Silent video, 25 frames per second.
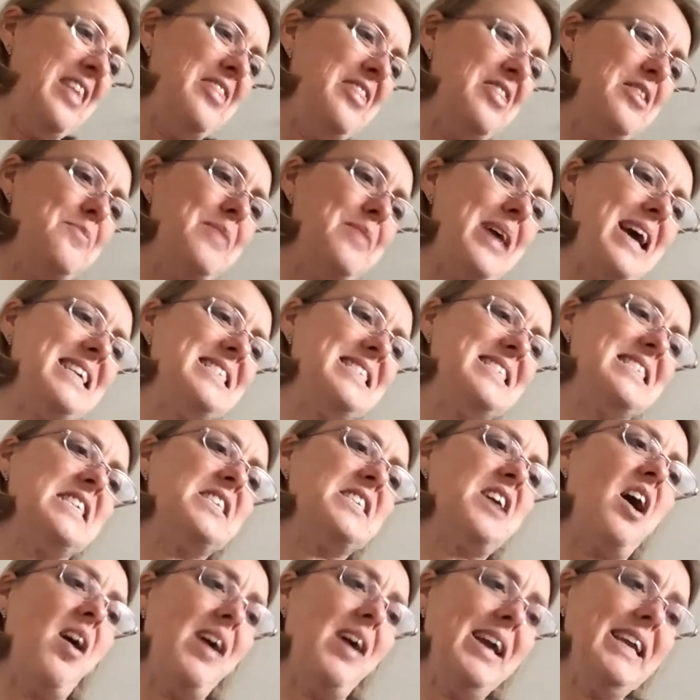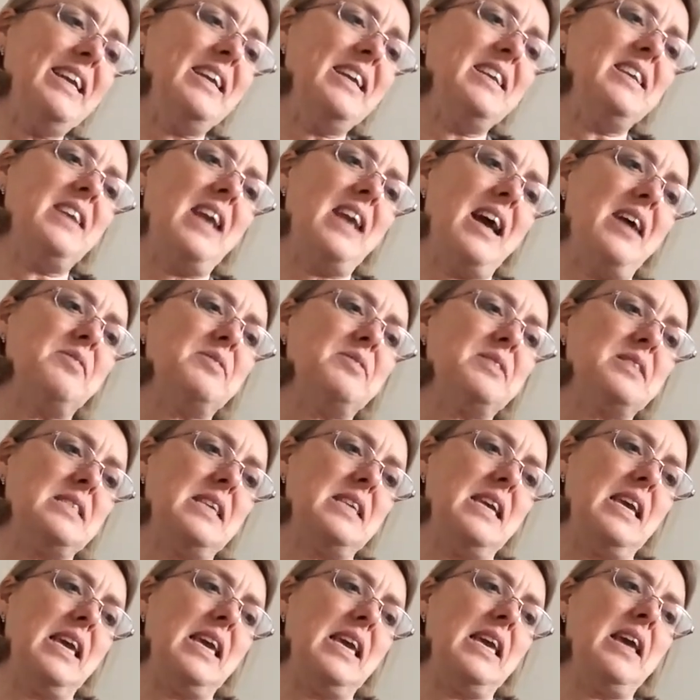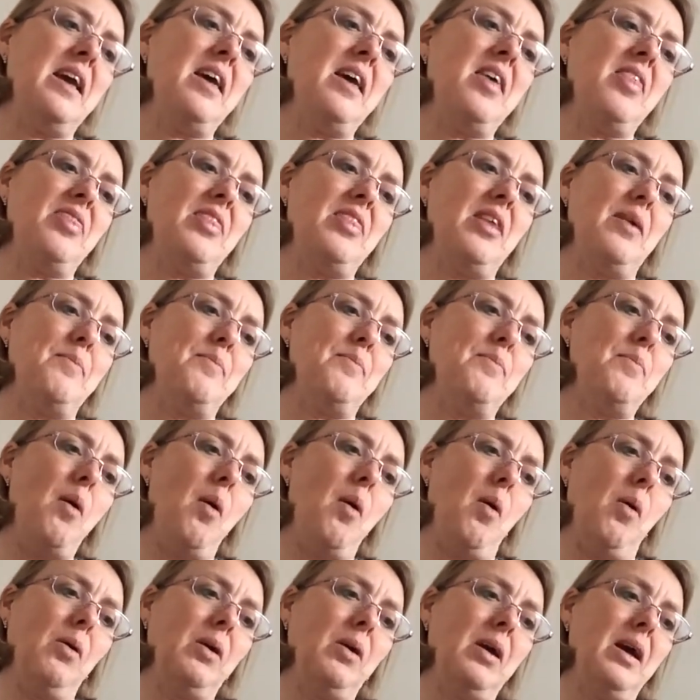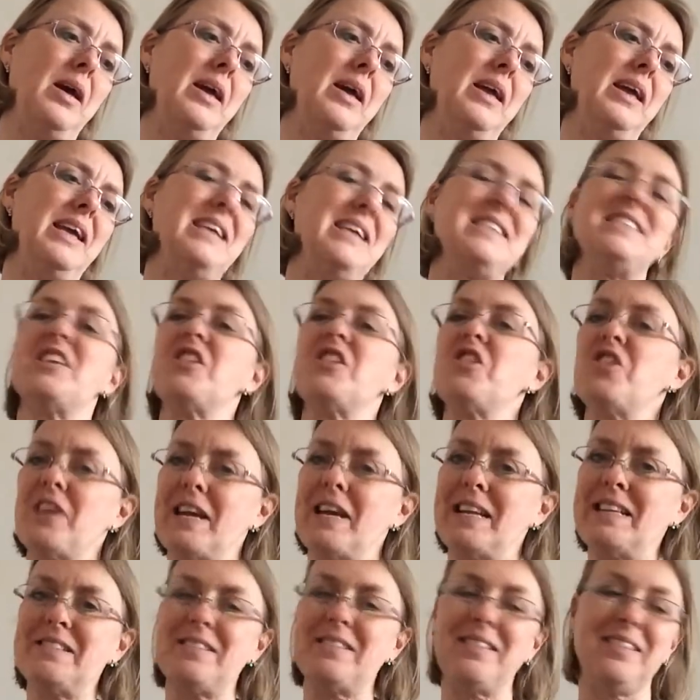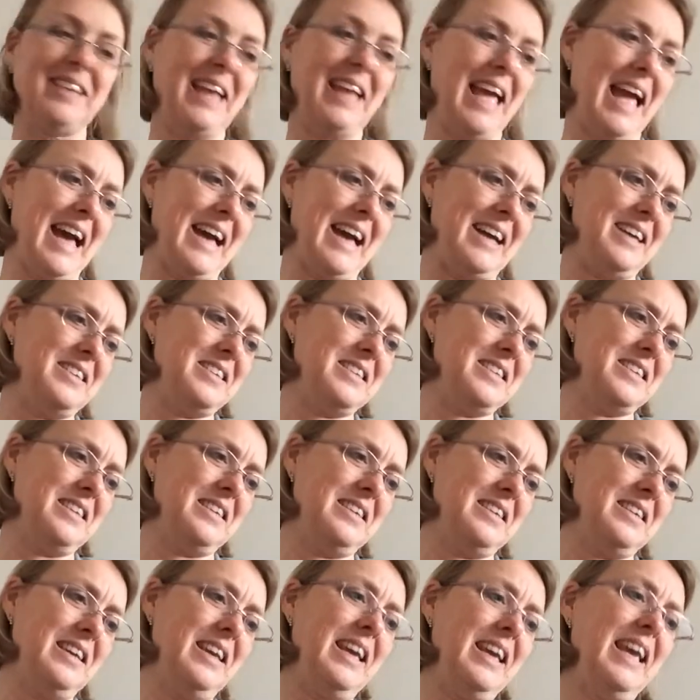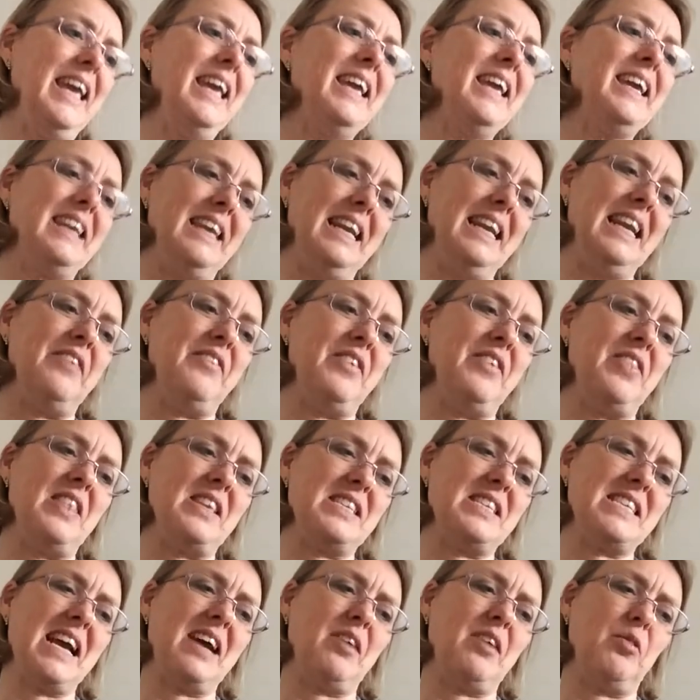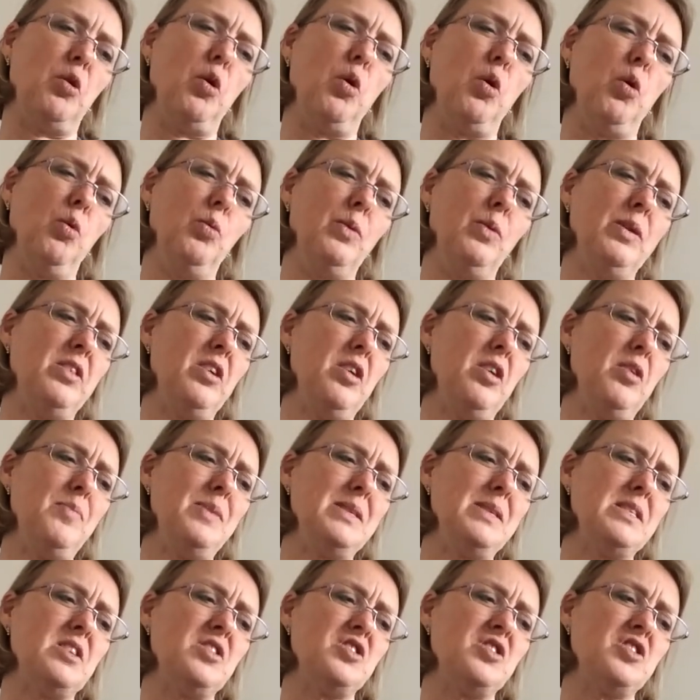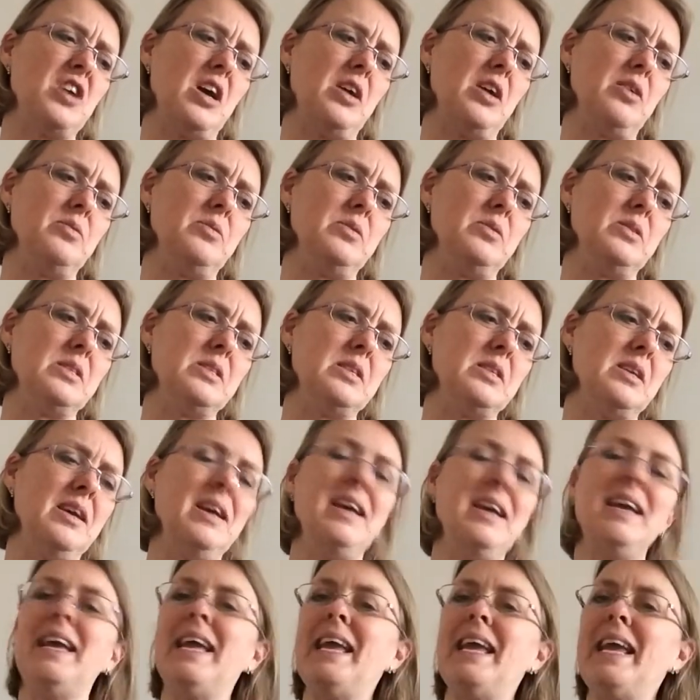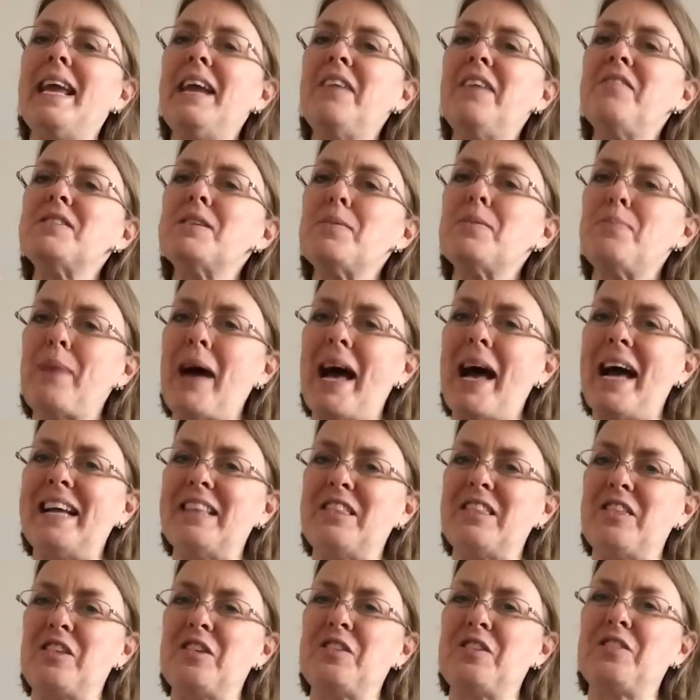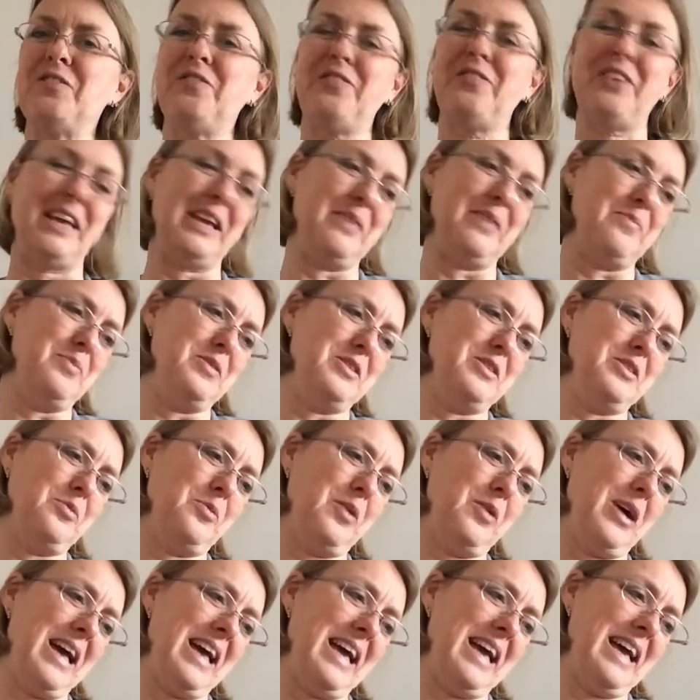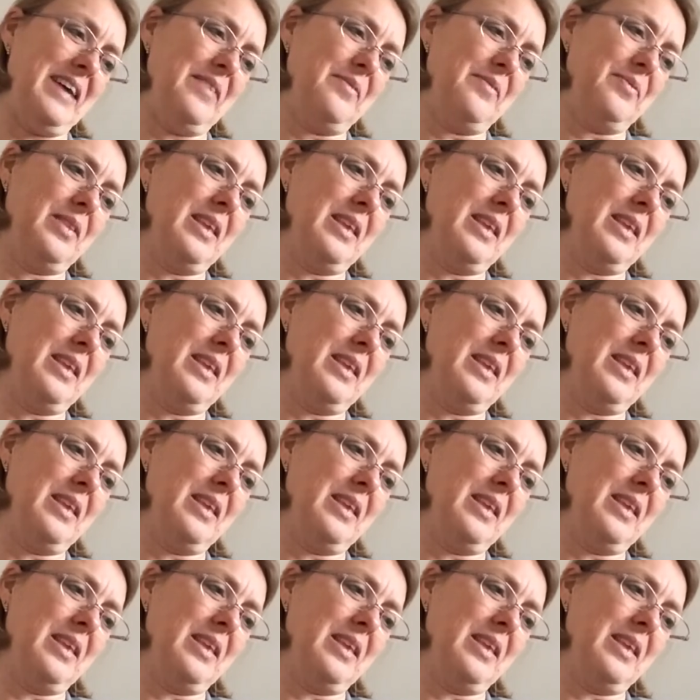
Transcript: The mayor said, "I can now see that Mog is a gentle cat. He can live in the town hall with you, Mrs. Jones. Here is a badge for him to wear."